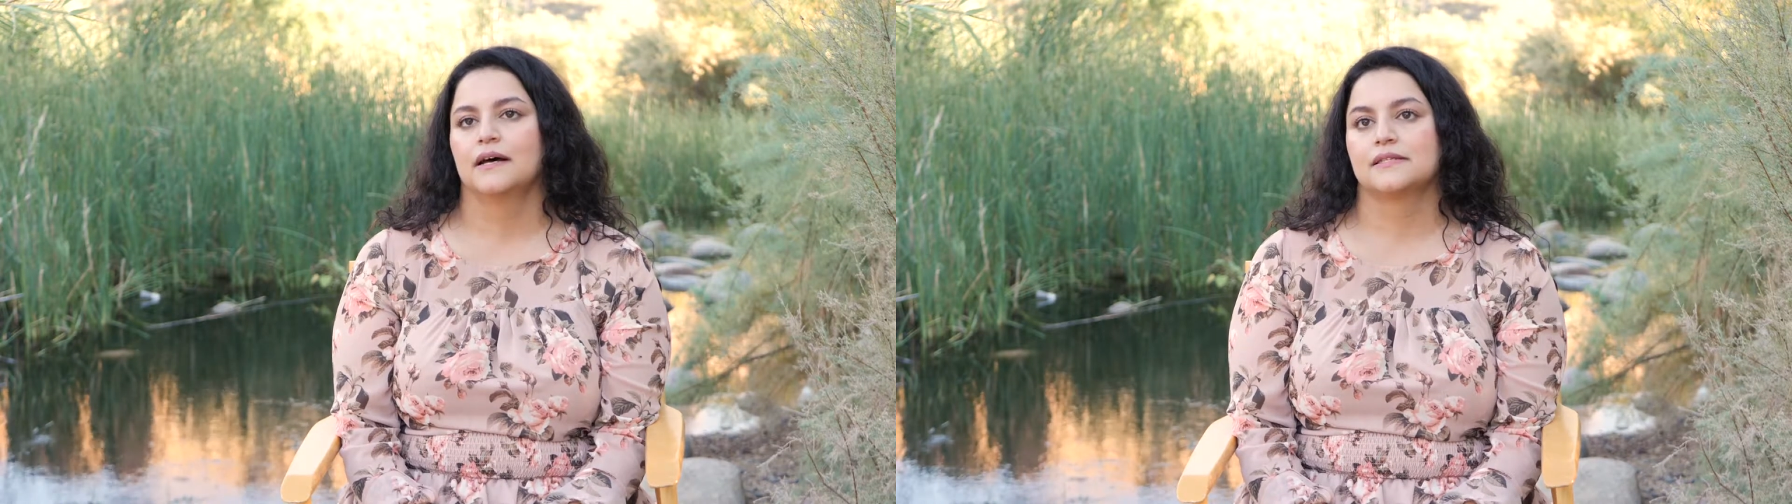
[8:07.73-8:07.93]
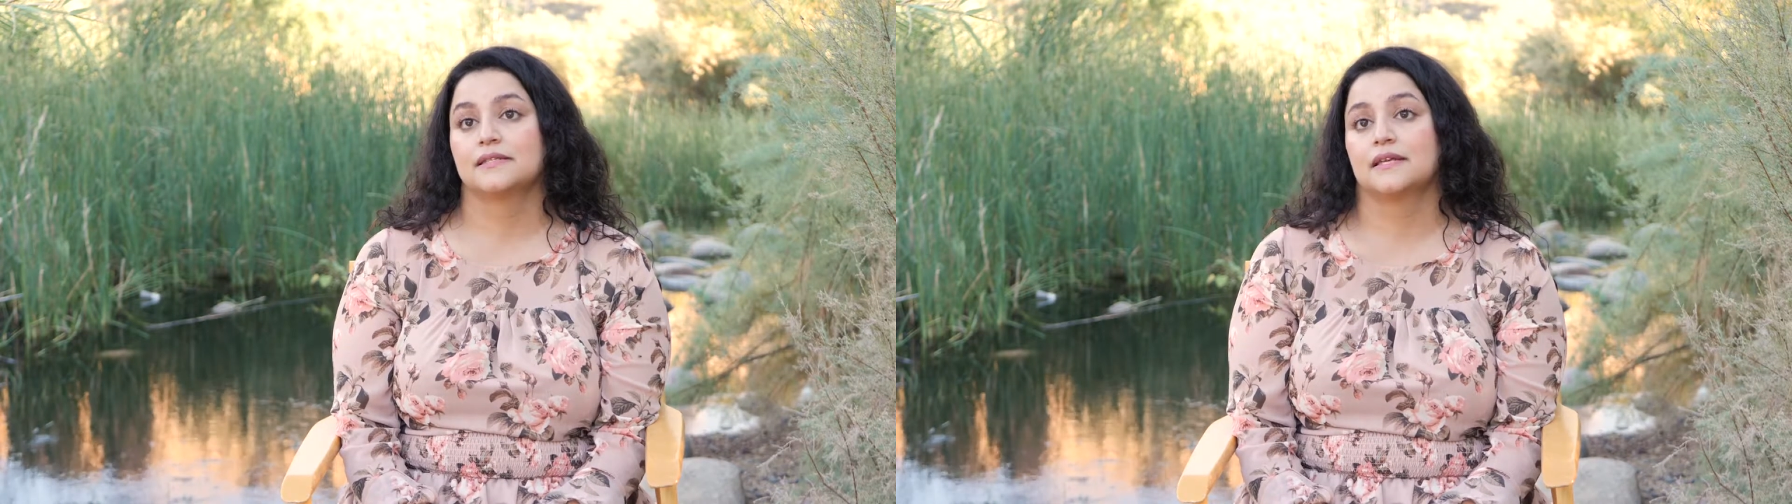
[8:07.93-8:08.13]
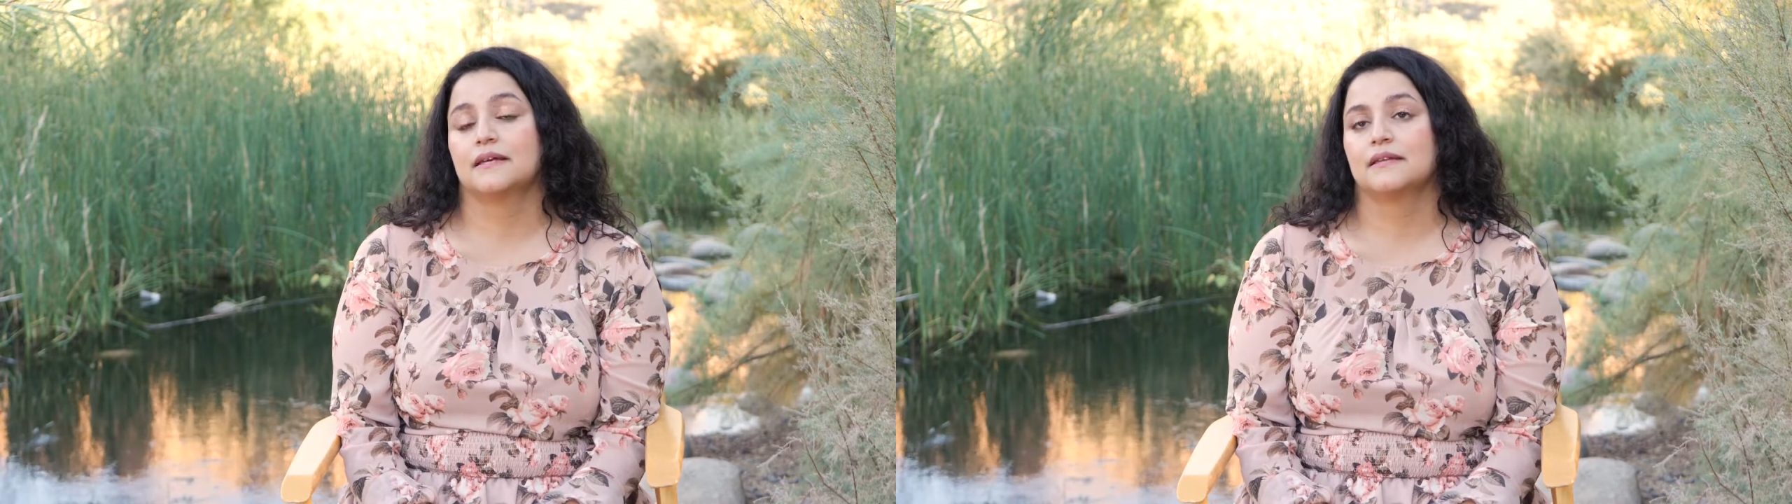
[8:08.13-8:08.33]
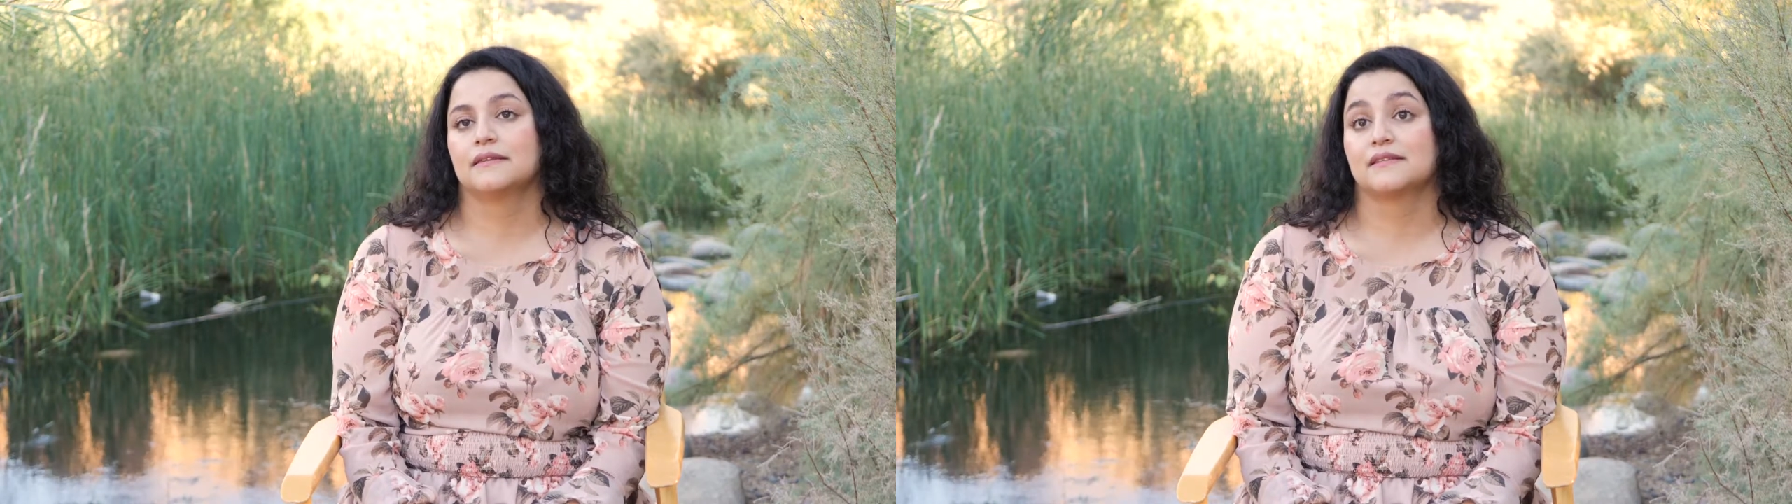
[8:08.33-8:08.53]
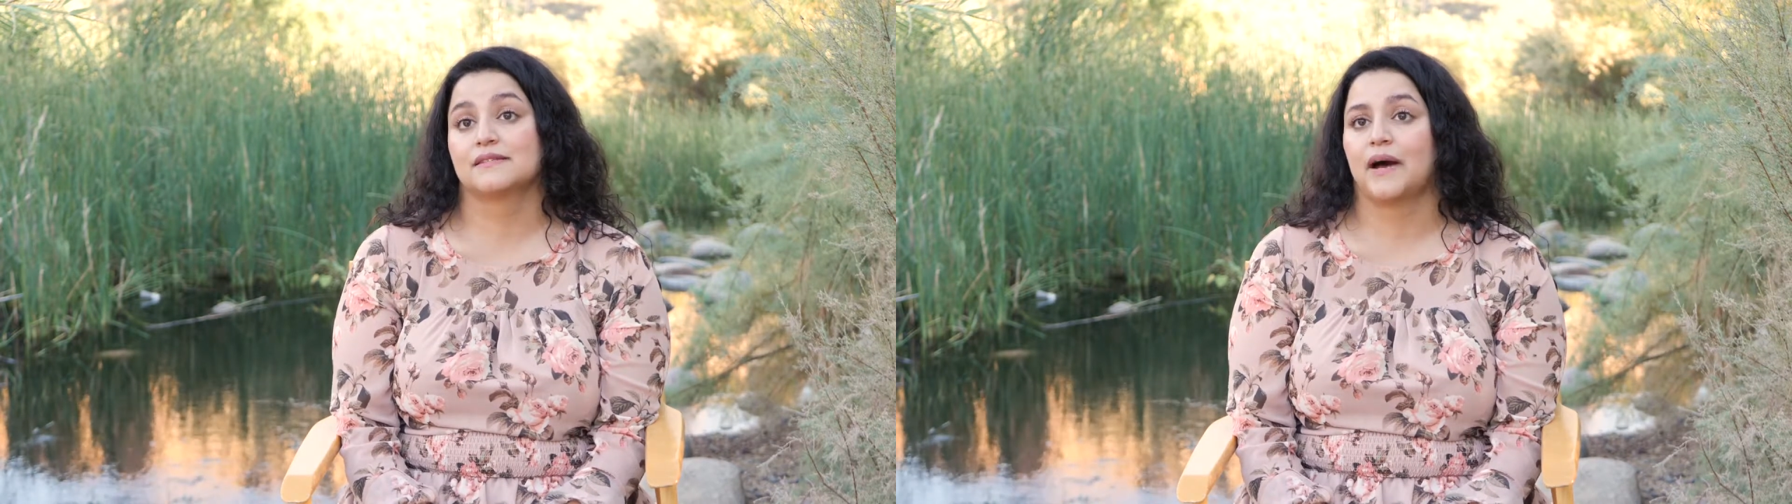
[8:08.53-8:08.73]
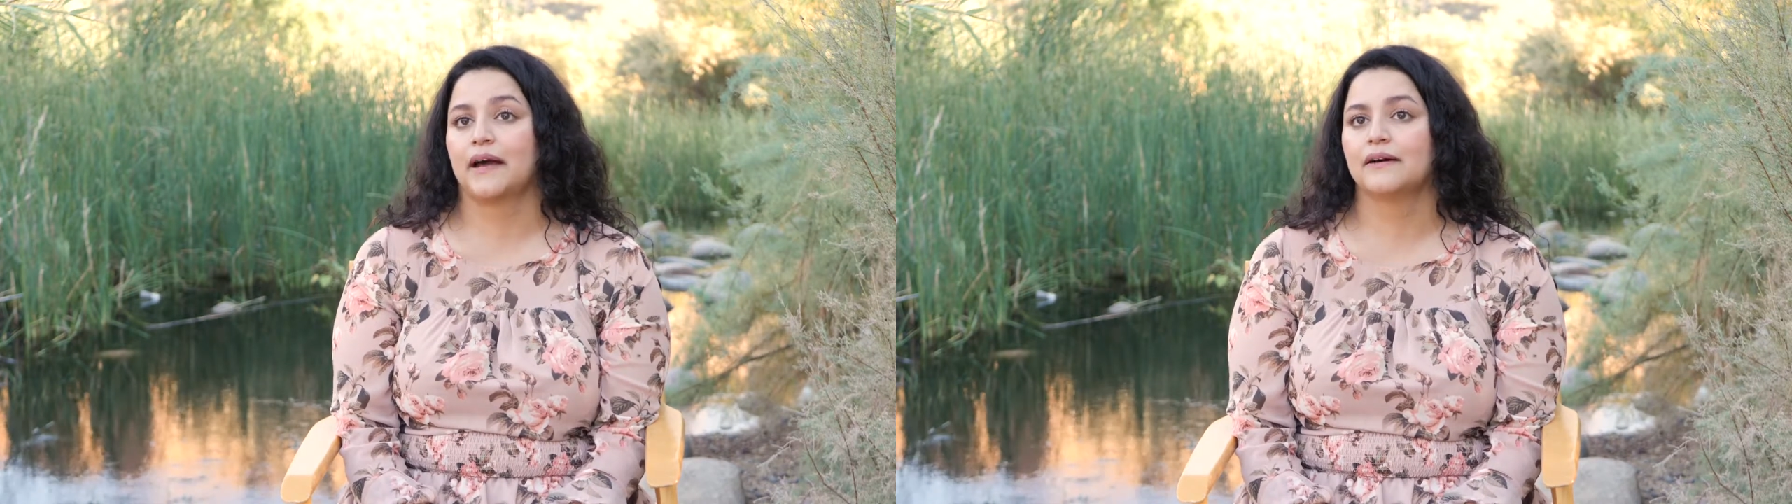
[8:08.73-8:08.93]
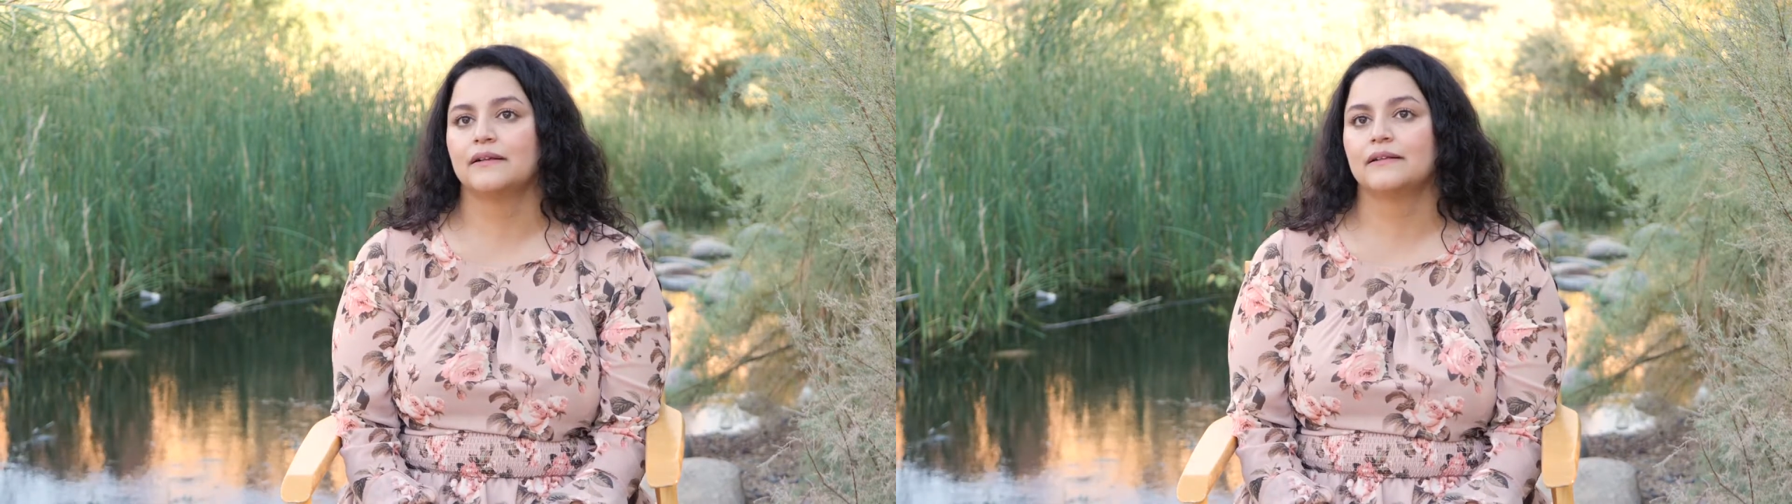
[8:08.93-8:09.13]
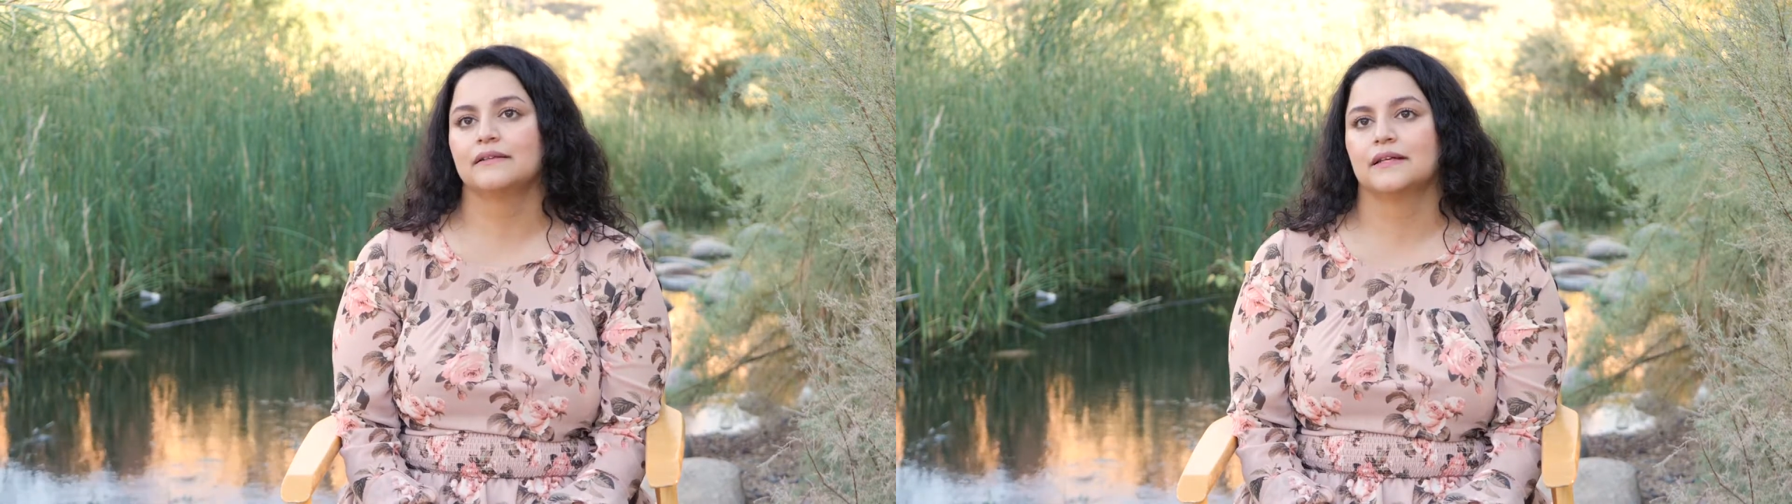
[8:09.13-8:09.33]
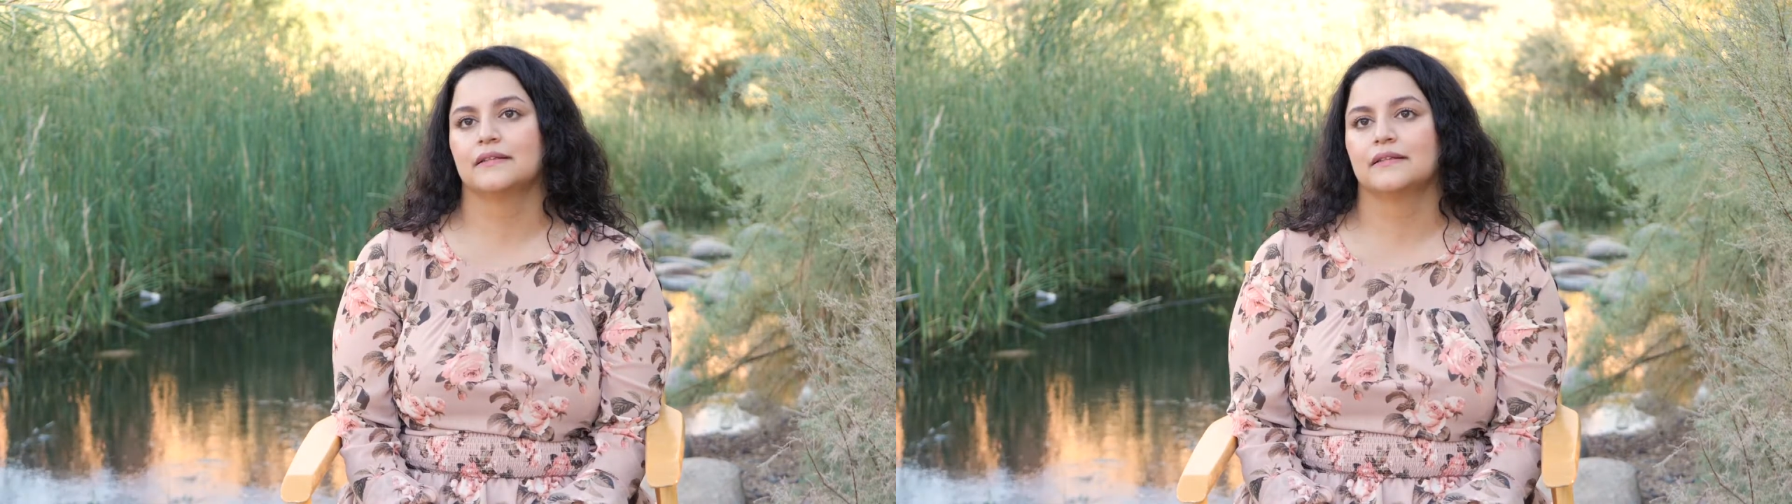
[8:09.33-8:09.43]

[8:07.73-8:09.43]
seeing the smile